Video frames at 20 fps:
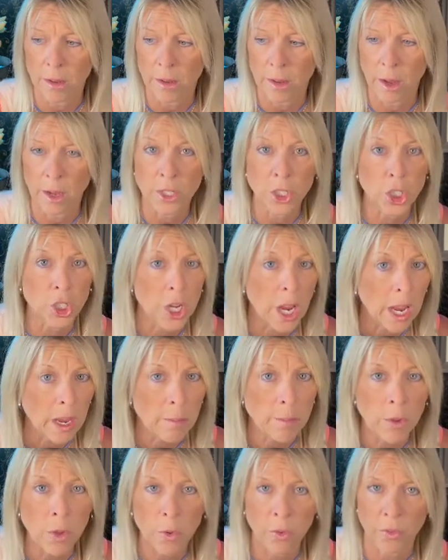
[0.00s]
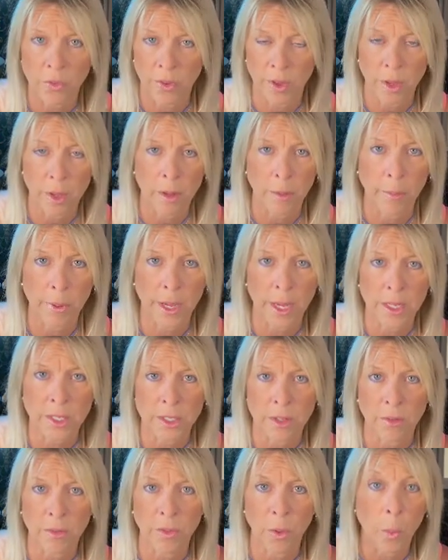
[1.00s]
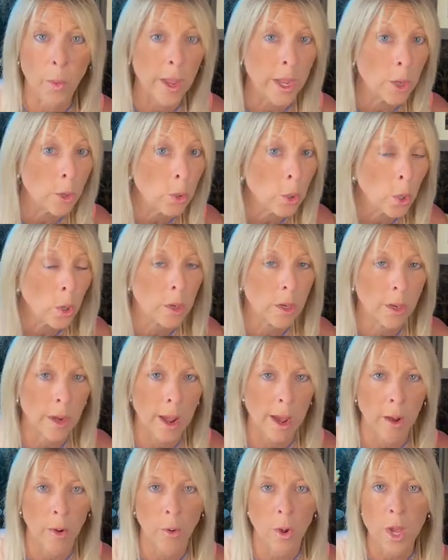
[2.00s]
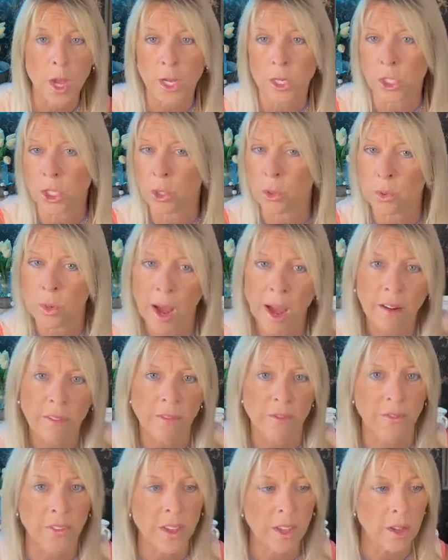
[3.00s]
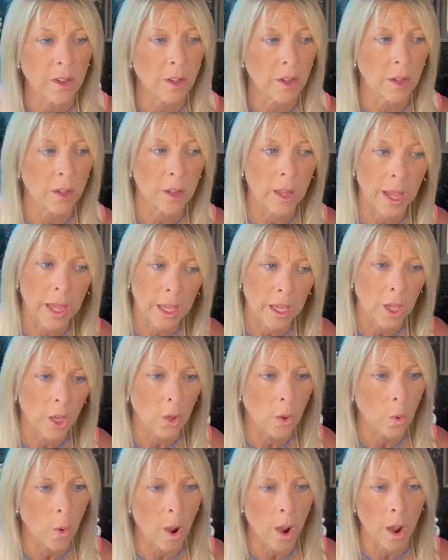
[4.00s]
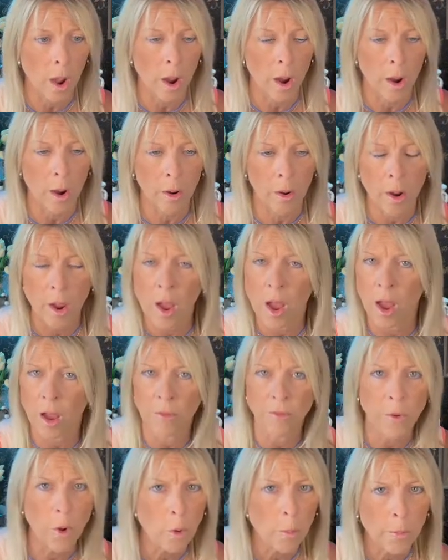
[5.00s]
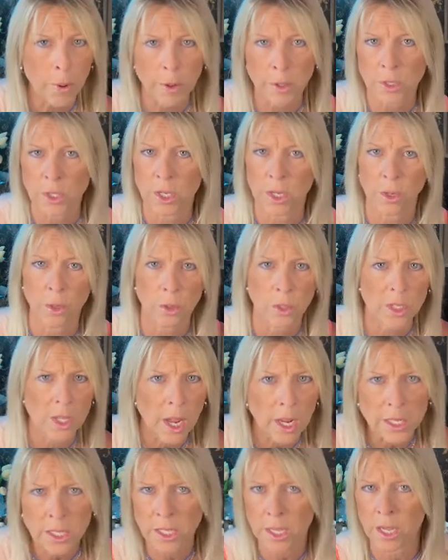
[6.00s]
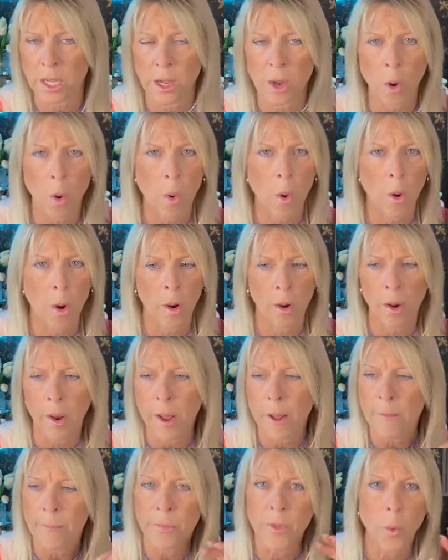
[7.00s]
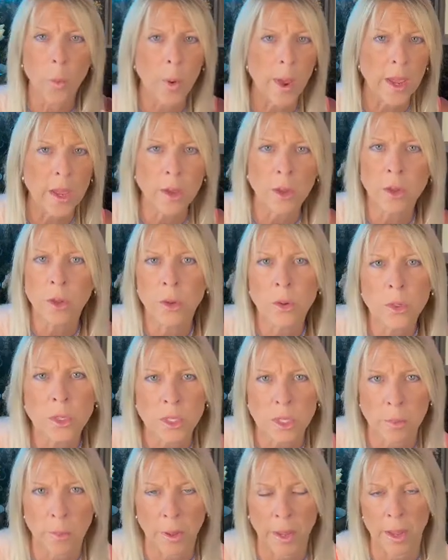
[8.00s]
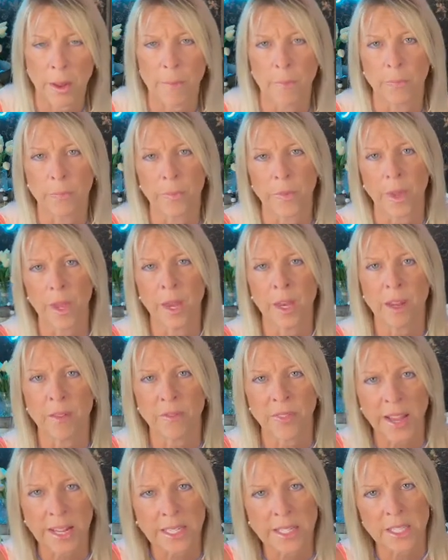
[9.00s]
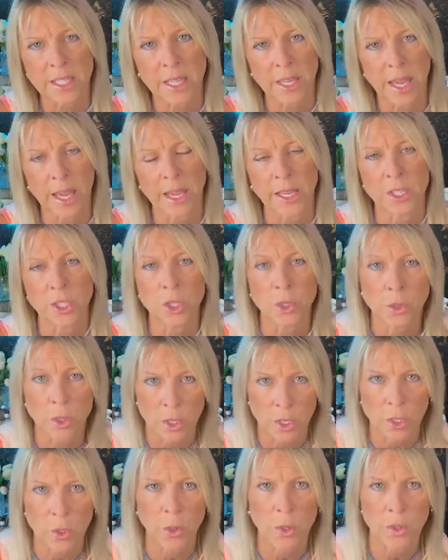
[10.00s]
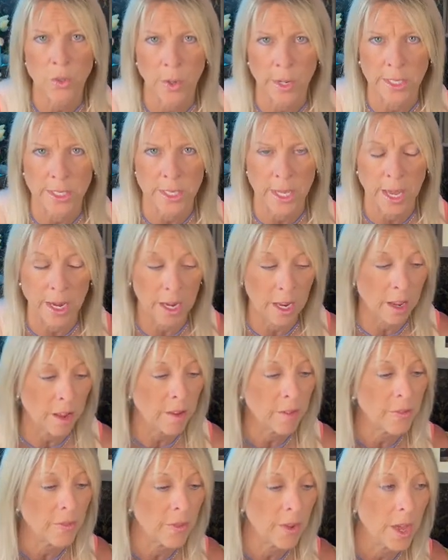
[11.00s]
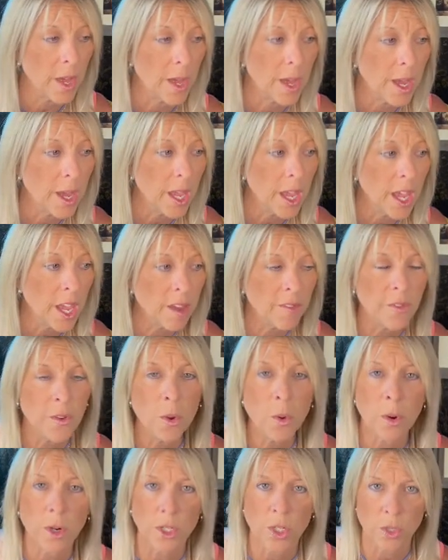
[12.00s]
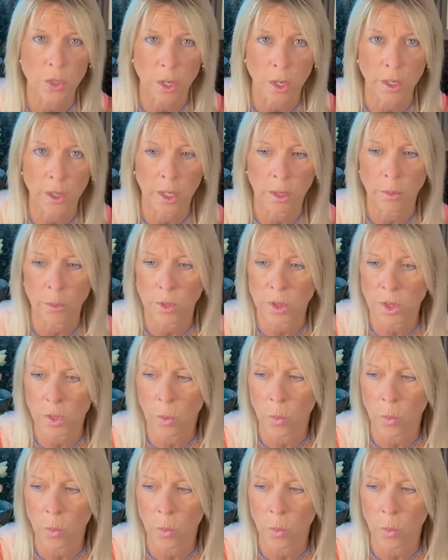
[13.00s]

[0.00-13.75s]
a shame you feel because of the way you look now? Do you not feel like you are a full person or sexy or the way you used to be? And if that's the case, you need to address that. If you are struggling with the